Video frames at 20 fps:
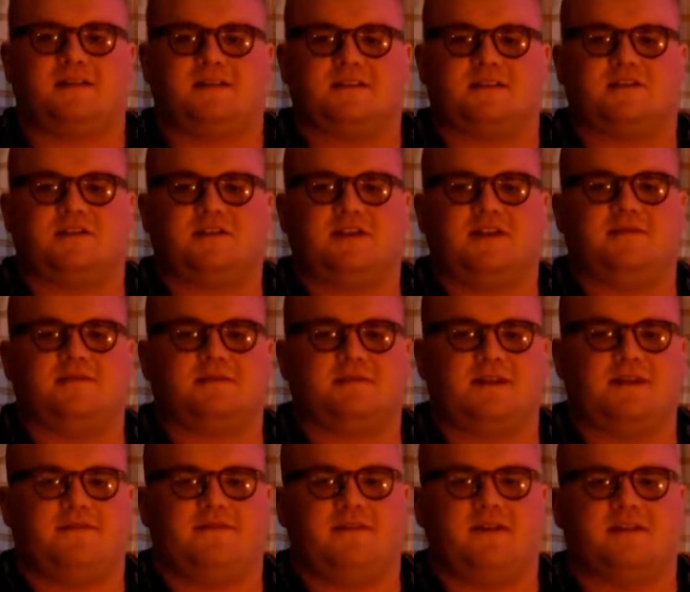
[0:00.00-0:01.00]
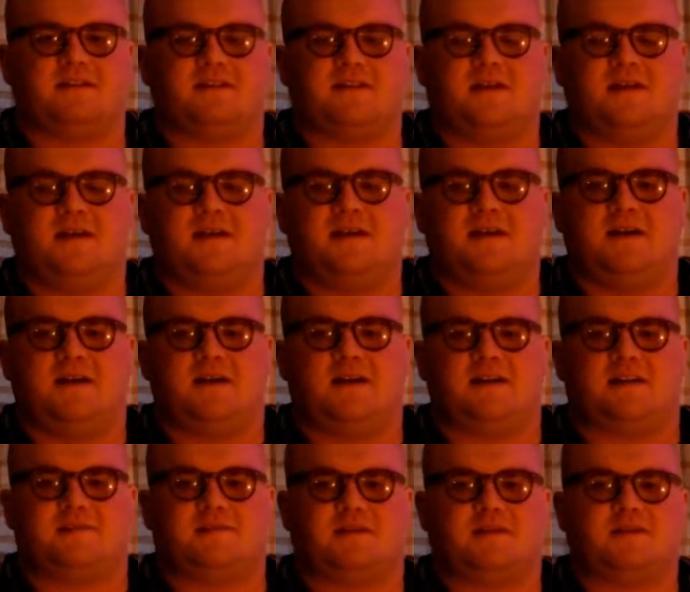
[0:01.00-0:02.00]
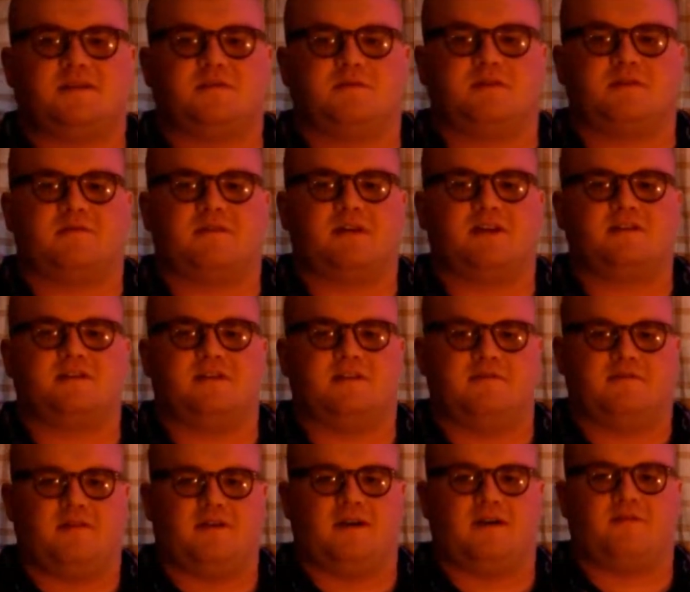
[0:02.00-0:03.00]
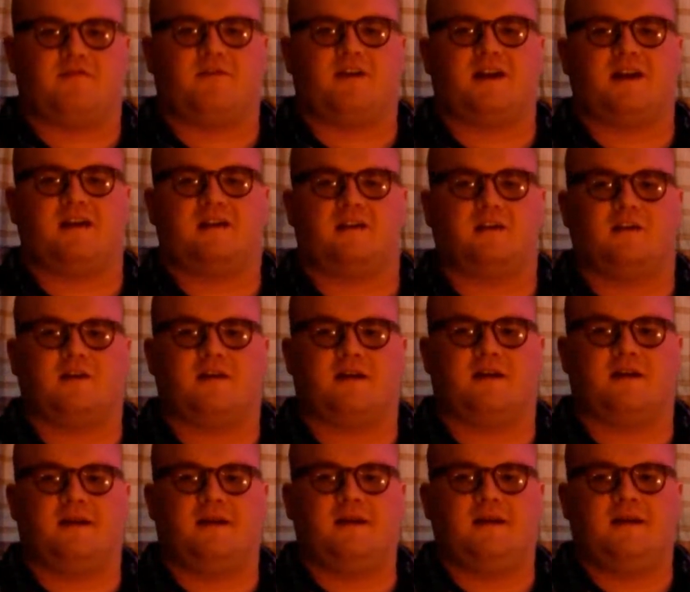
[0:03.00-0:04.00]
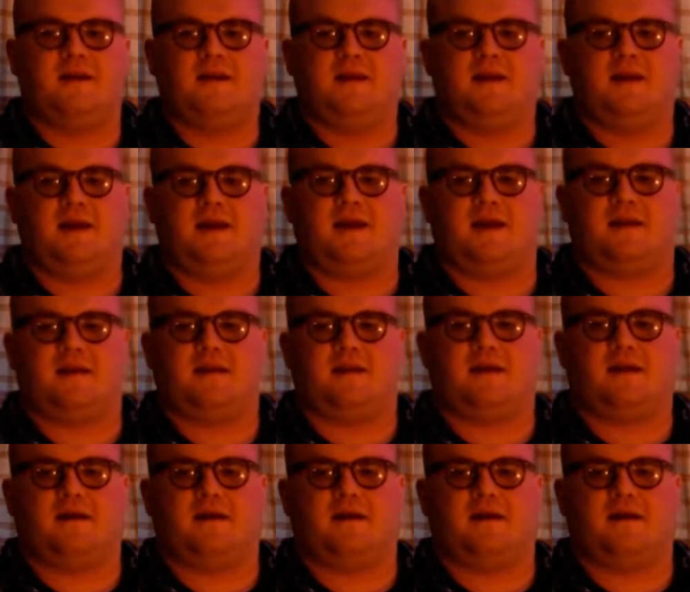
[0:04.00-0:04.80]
this Chiefs defense, especially with the rush of Frank Clark and